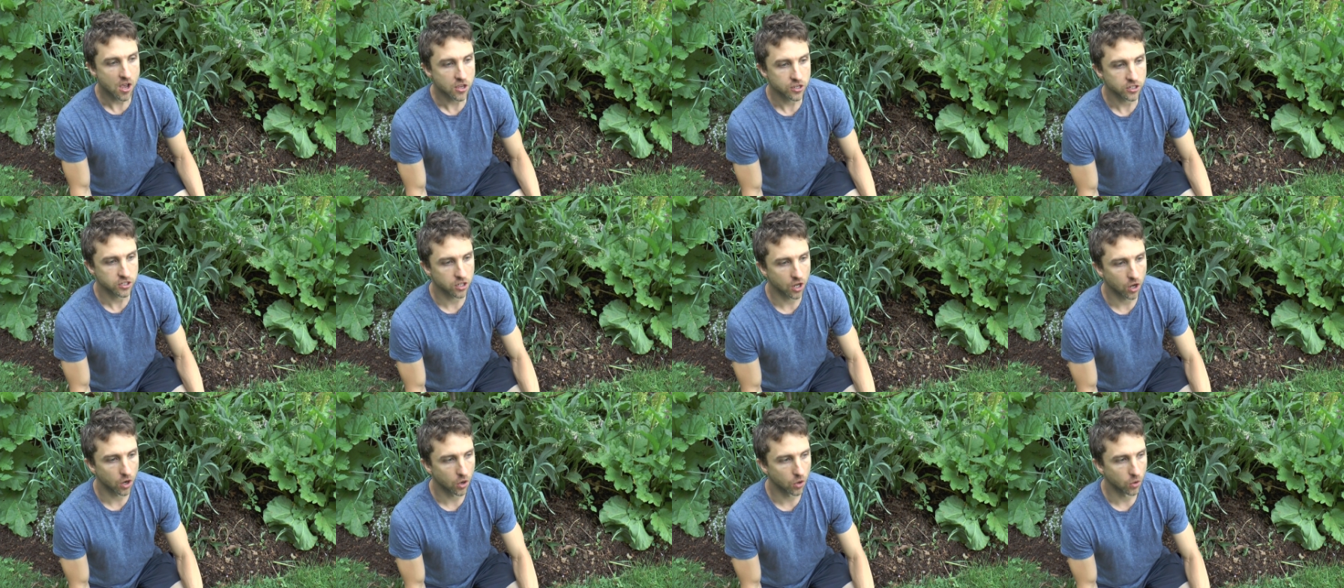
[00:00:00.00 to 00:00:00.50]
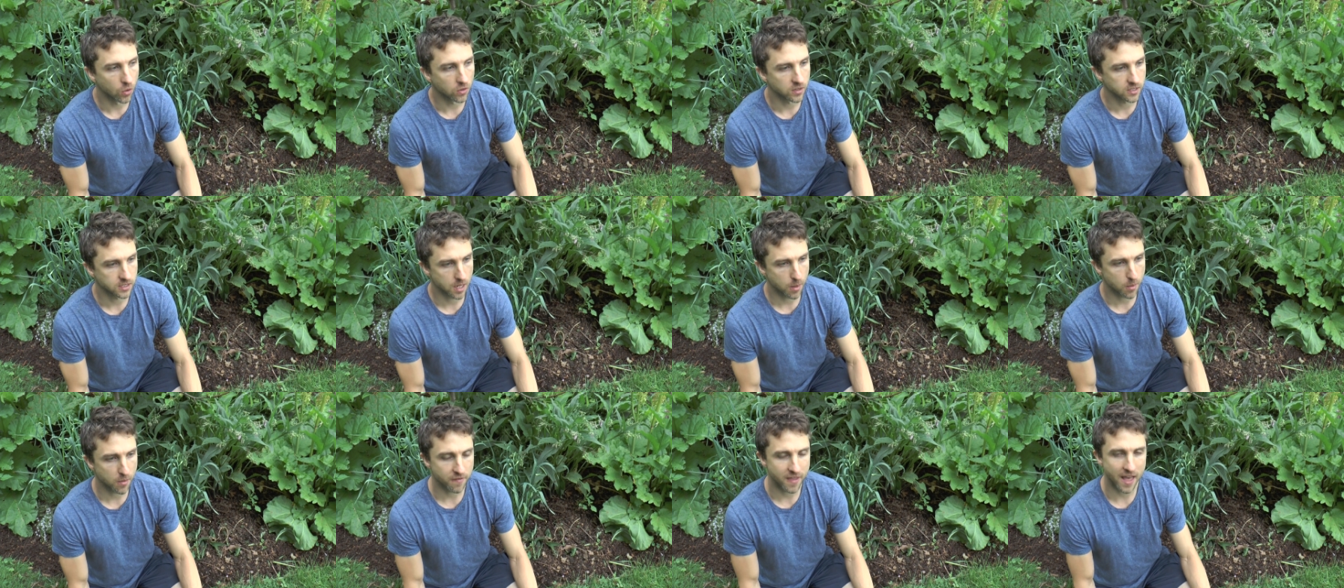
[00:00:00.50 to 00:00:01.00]
So
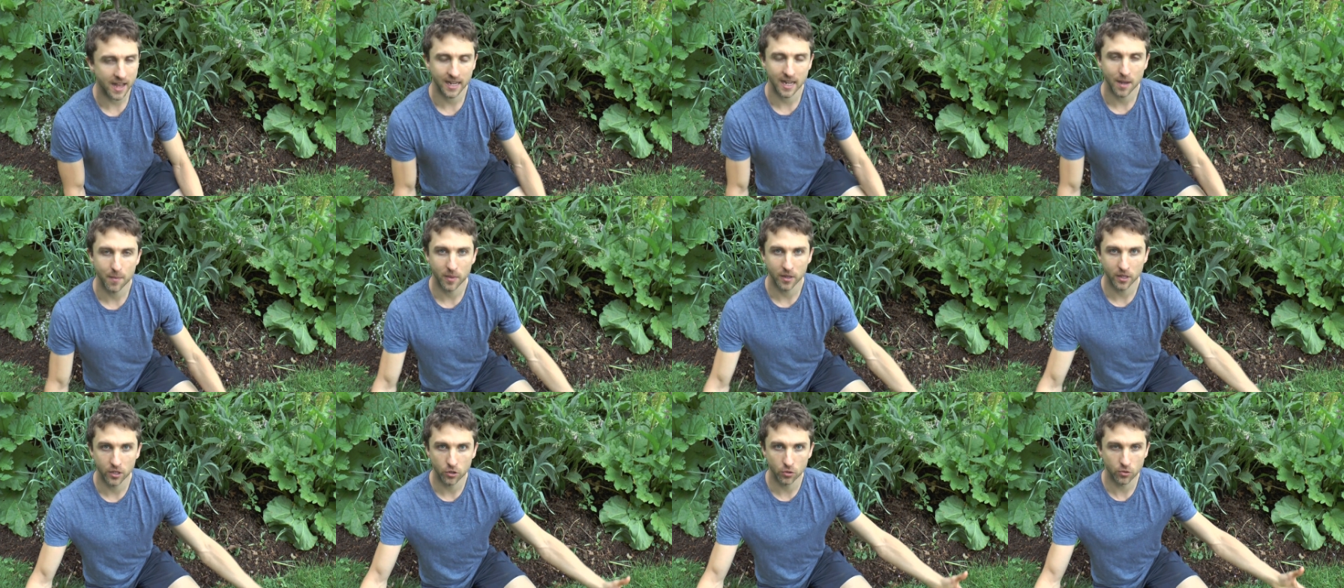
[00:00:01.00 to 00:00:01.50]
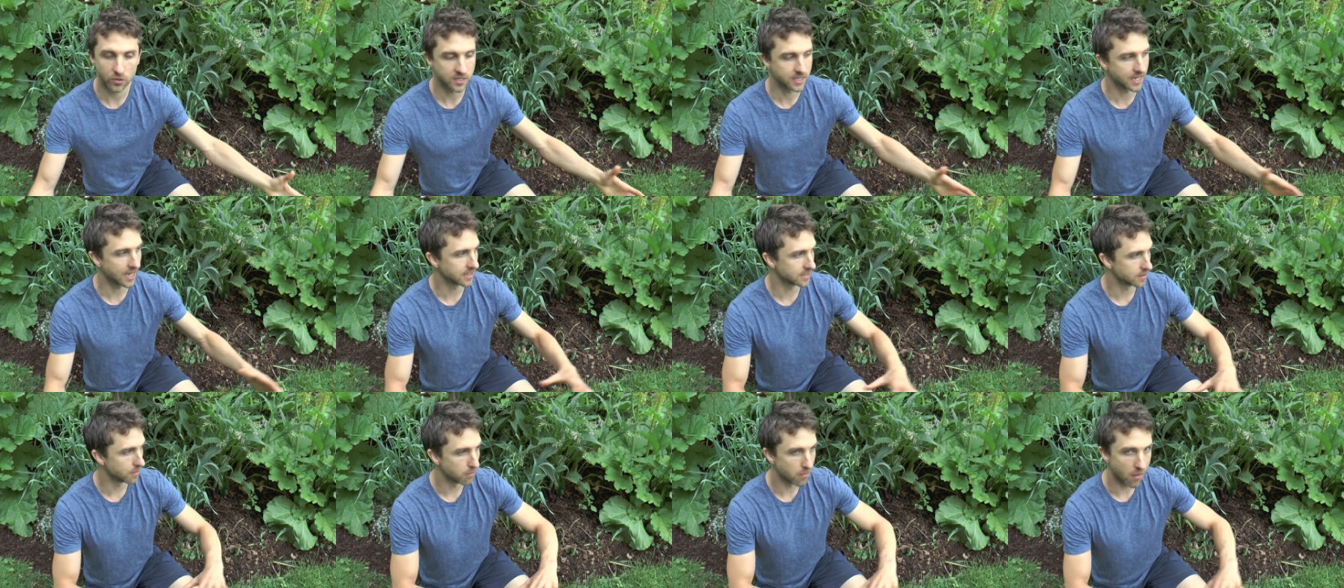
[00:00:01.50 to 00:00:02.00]
some of that can be used
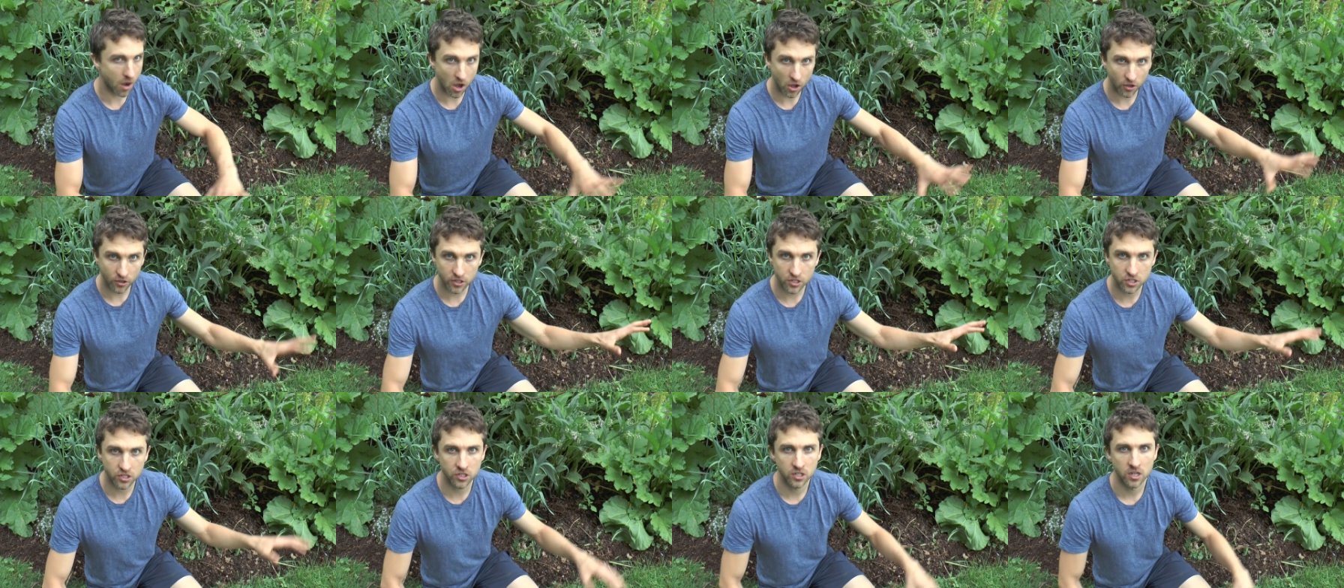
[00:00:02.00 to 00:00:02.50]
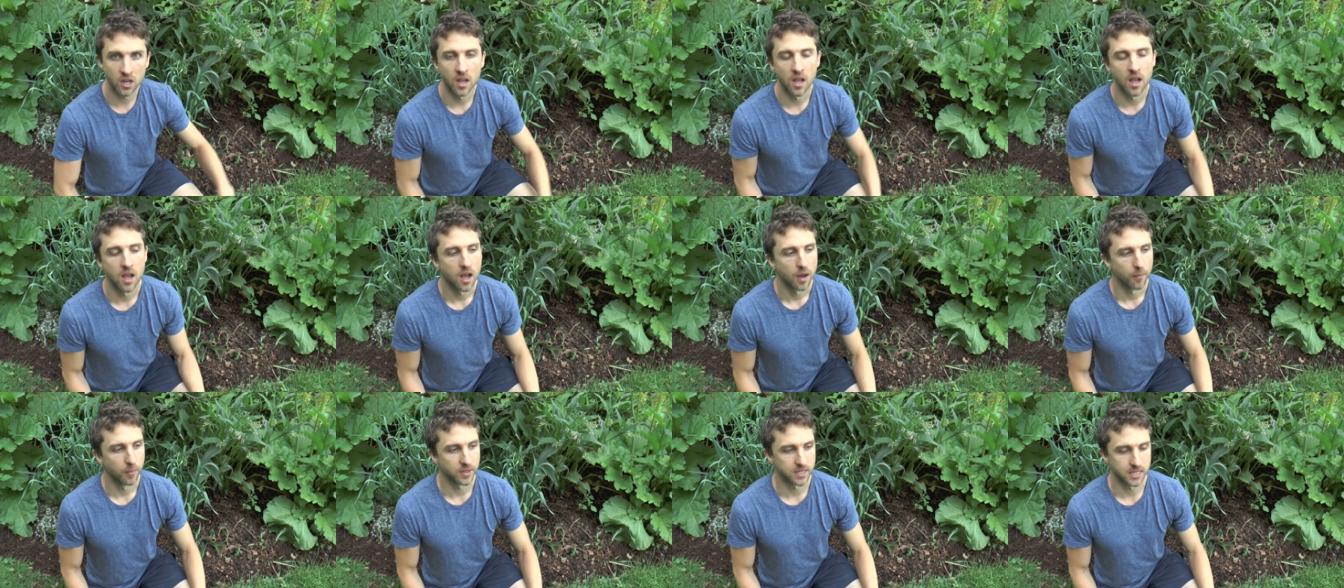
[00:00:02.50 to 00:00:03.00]
as a mulch,
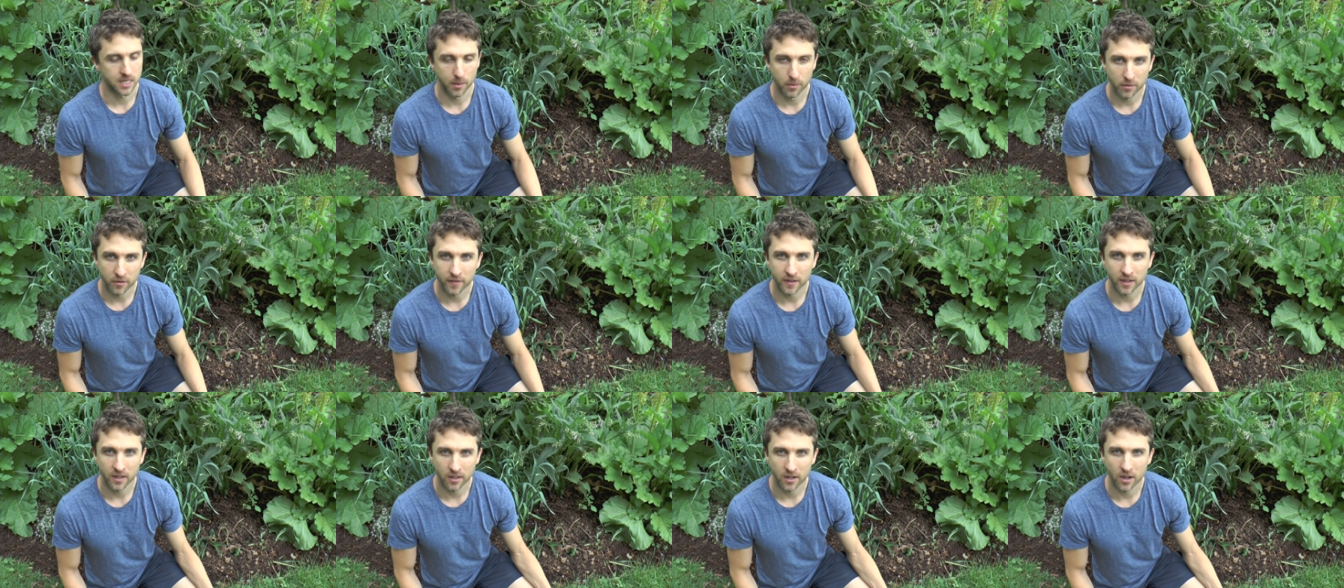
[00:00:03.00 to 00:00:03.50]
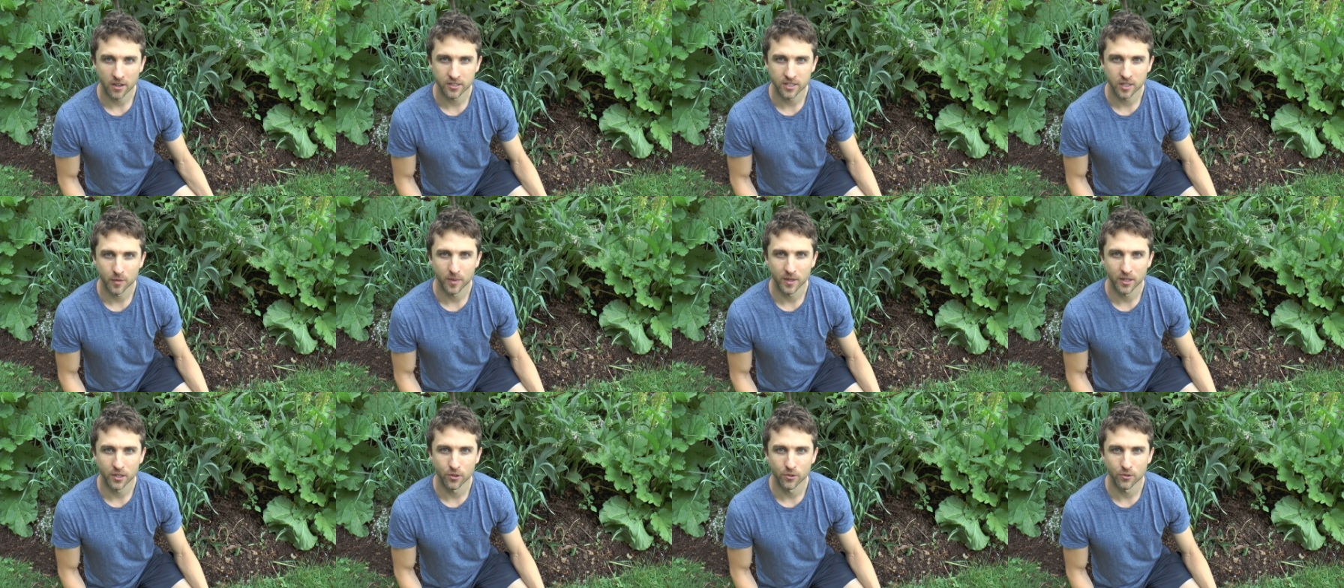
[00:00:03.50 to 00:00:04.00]
but some of it can
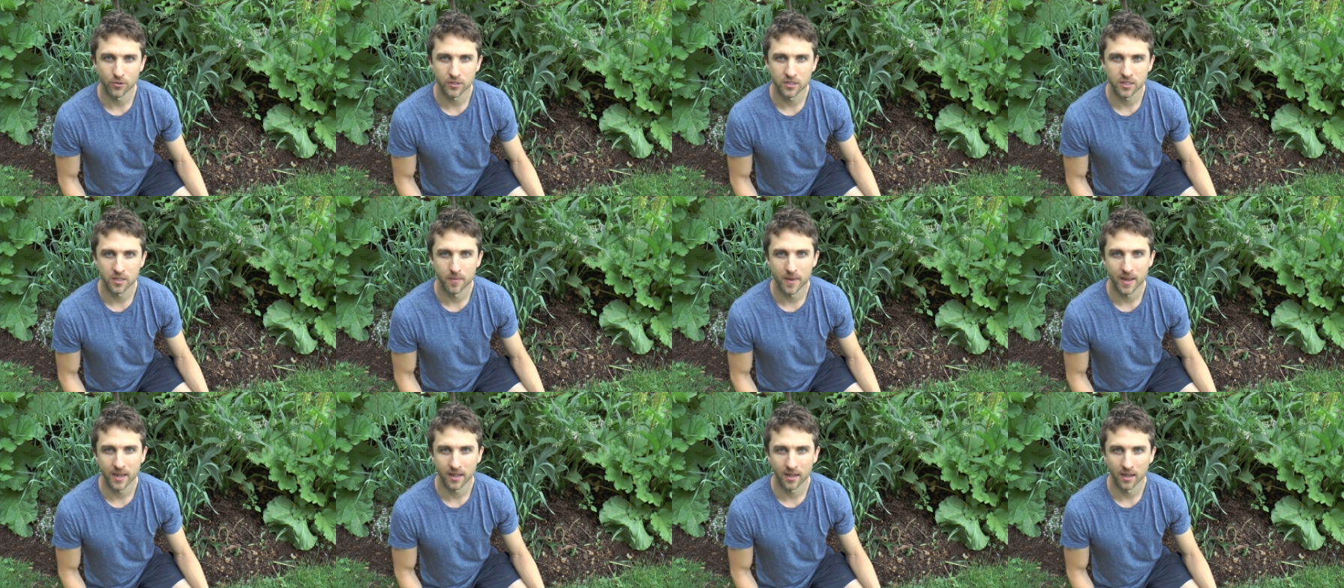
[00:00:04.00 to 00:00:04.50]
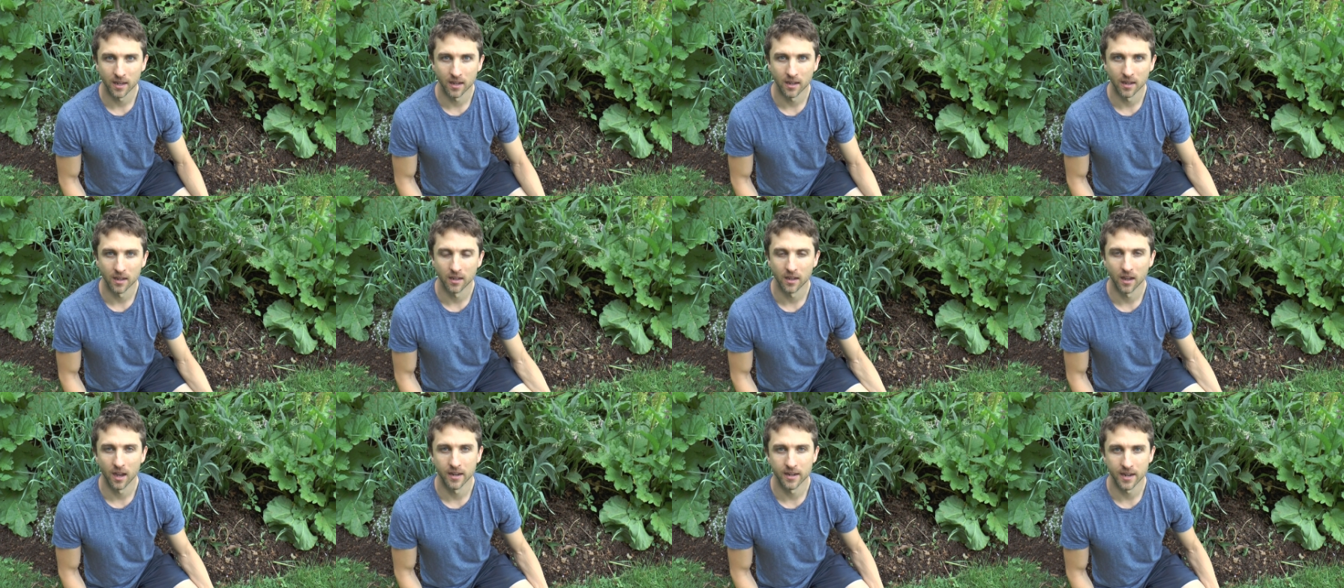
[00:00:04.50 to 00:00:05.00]
also be used to make
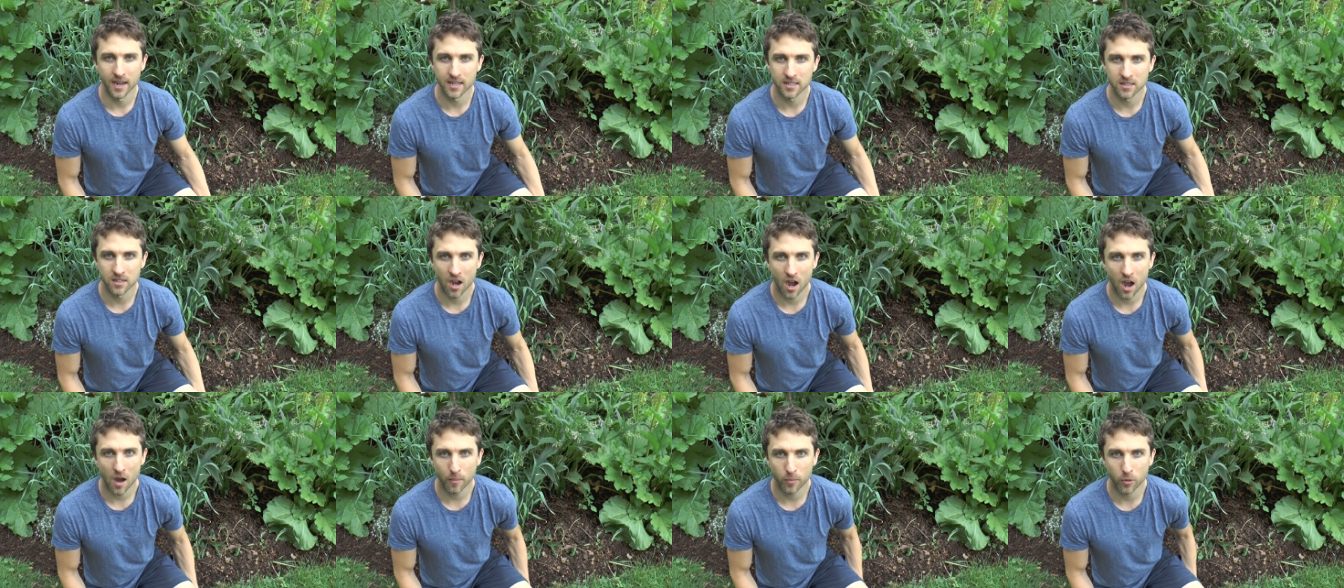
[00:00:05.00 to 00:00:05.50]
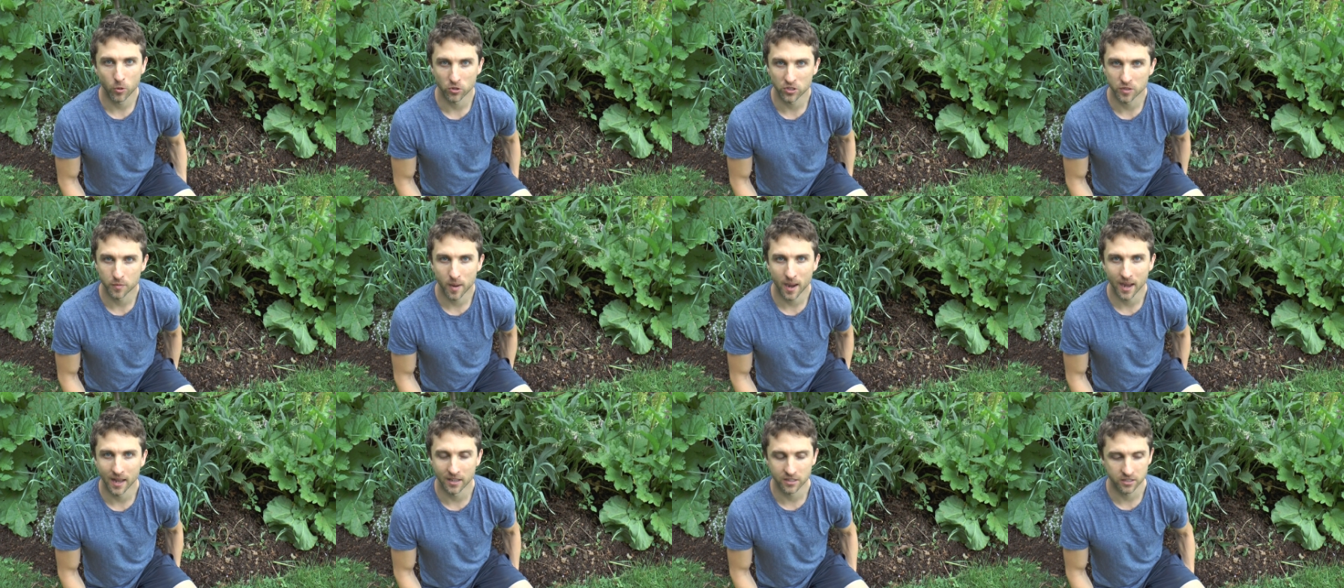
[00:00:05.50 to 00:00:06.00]
a nice
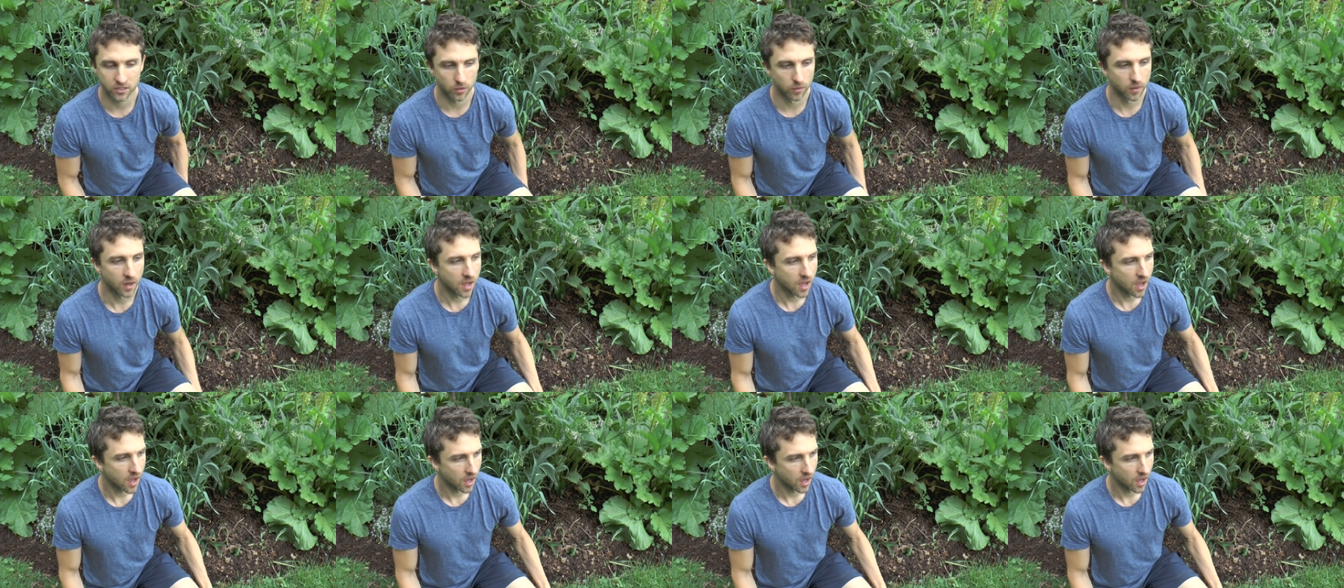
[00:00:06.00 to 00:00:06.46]
compost pile. So